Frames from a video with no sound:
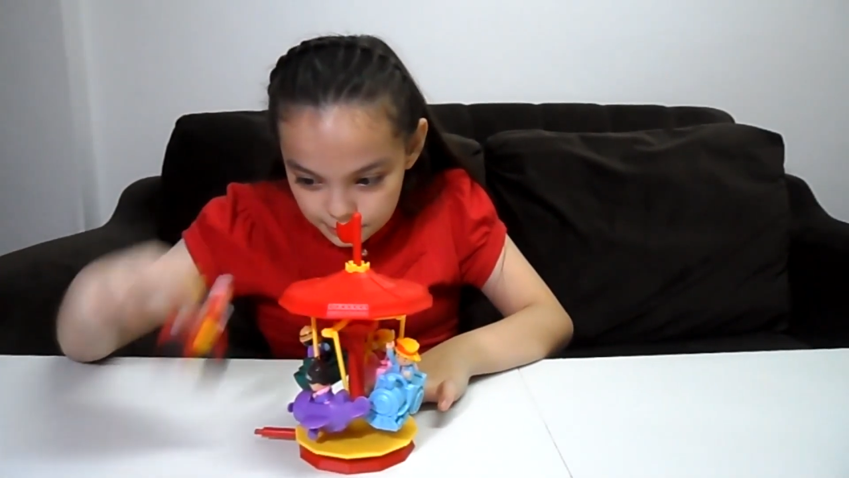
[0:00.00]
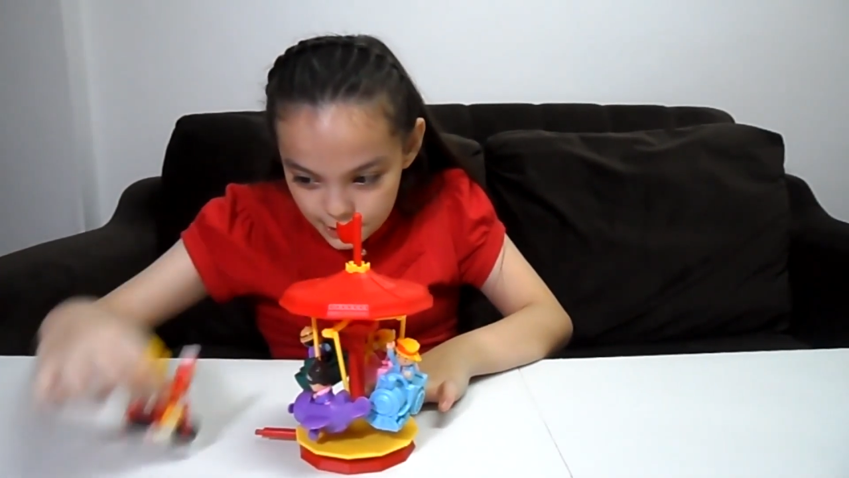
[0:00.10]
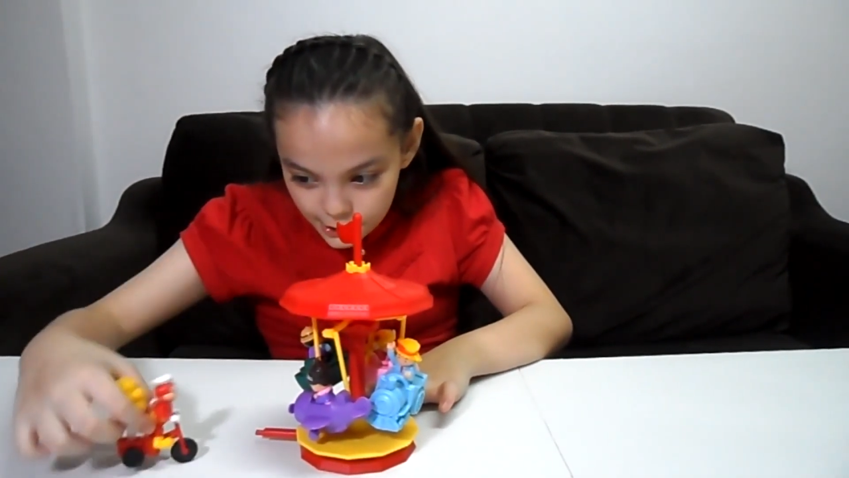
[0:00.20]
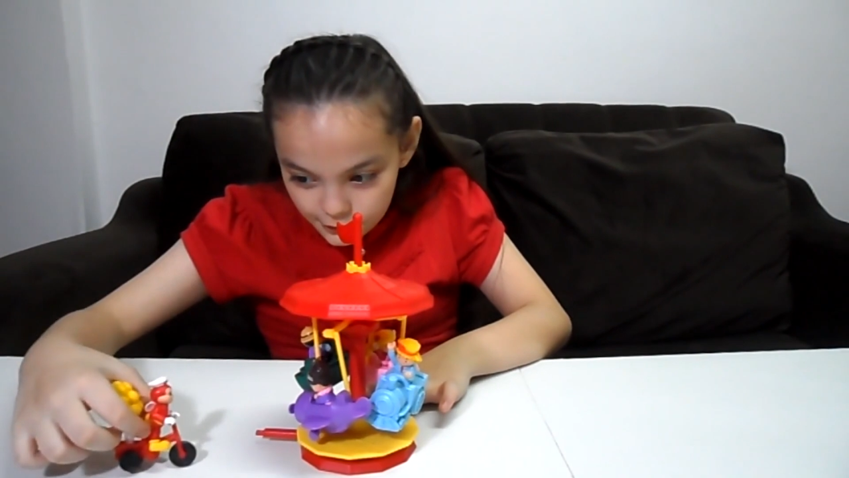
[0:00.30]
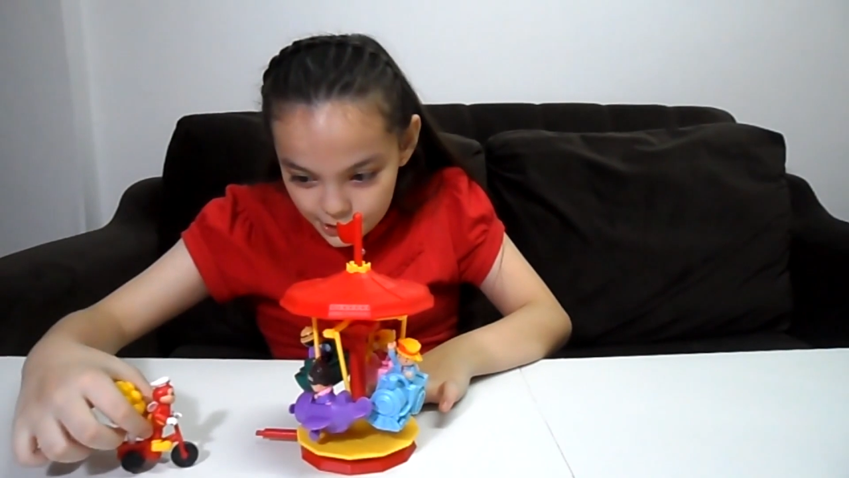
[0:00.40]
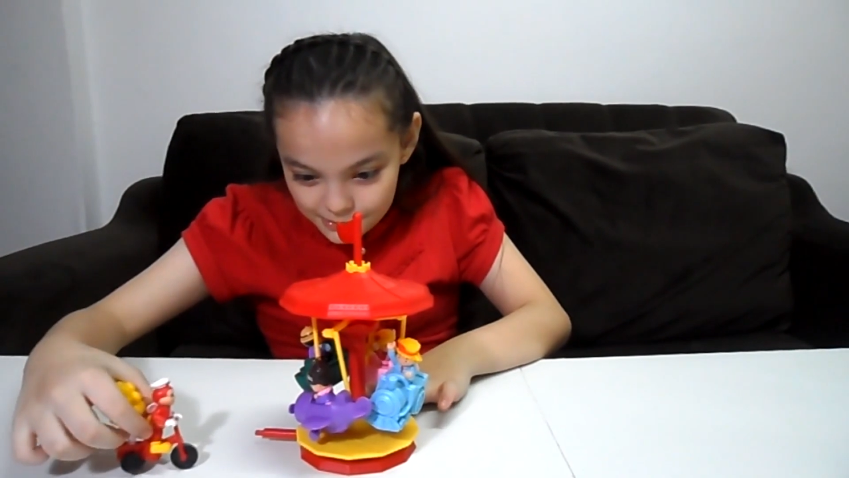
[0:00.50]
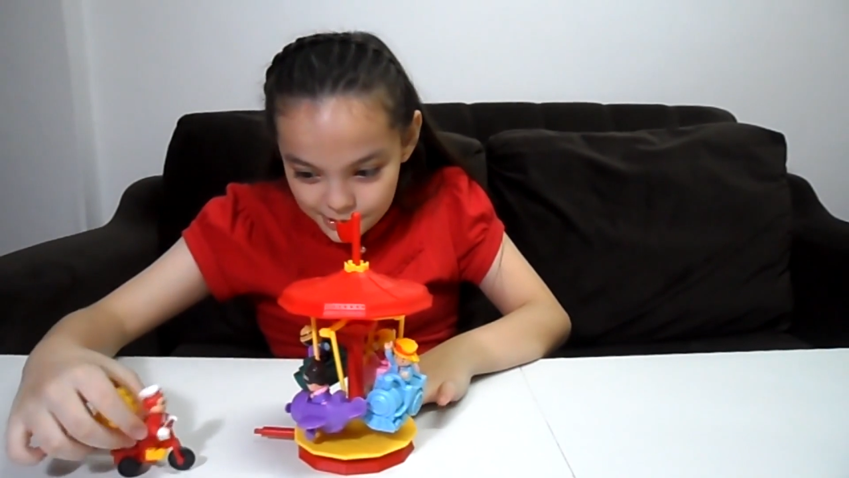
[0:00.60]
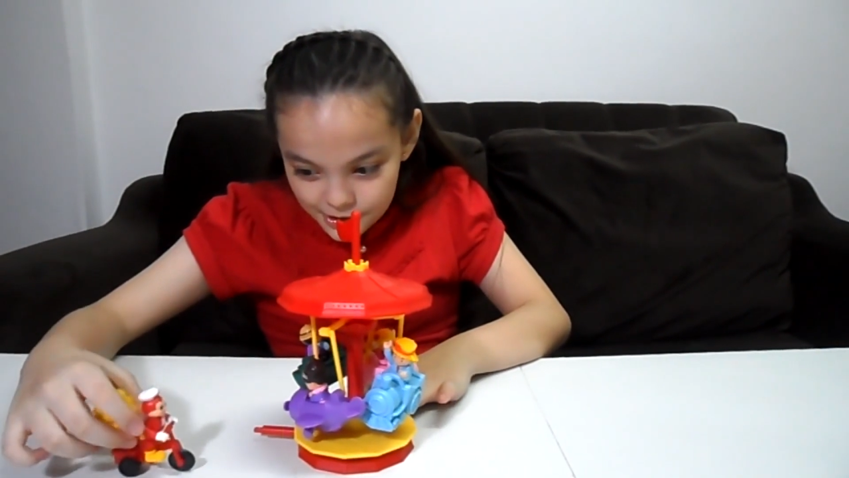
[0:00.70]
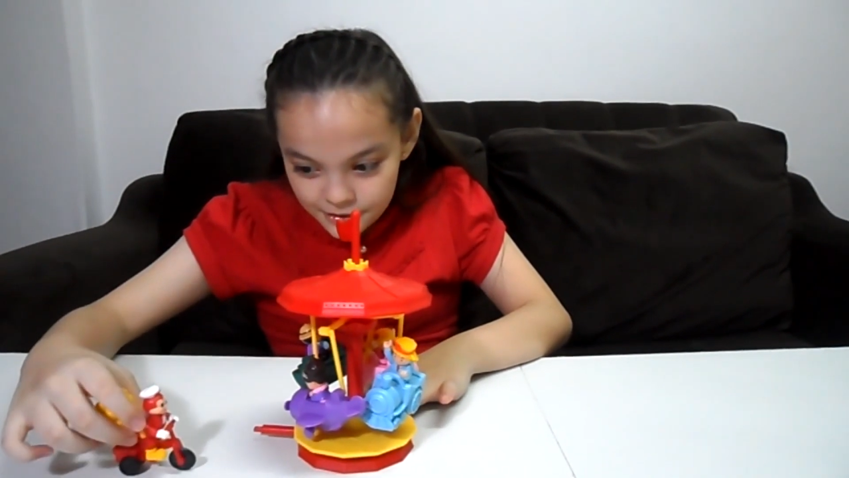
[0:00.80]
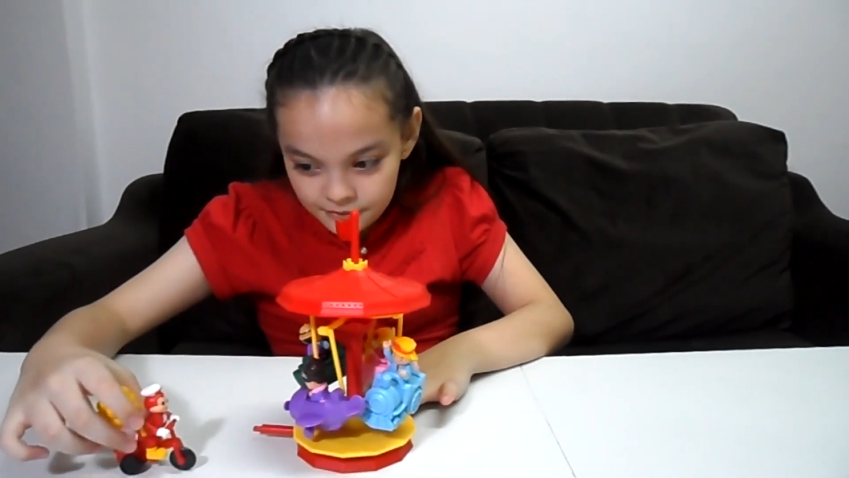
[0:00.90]
not
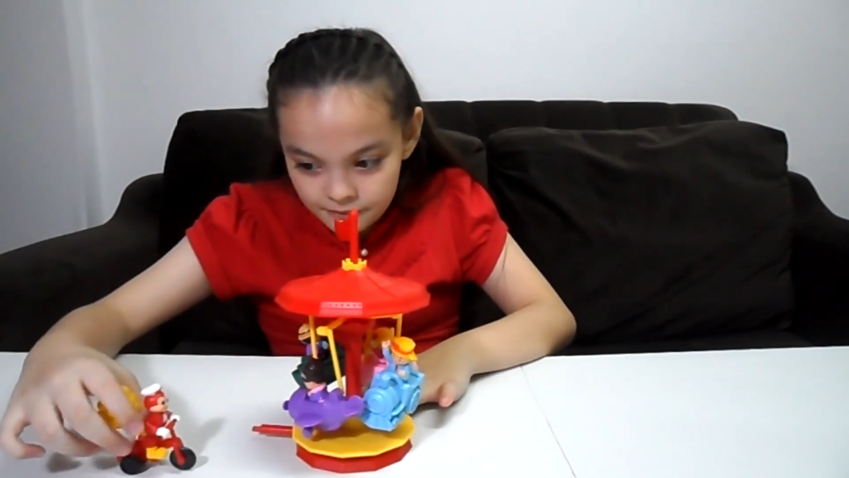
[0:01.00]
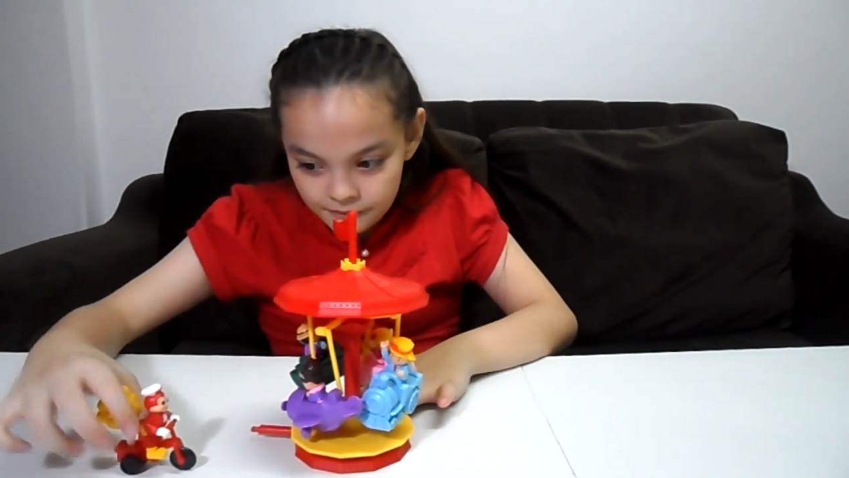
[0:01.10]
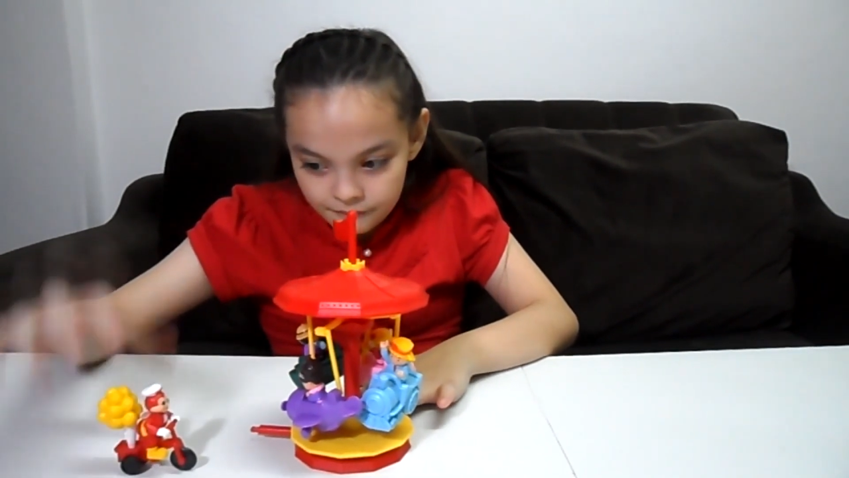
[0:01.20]
Merry Bee.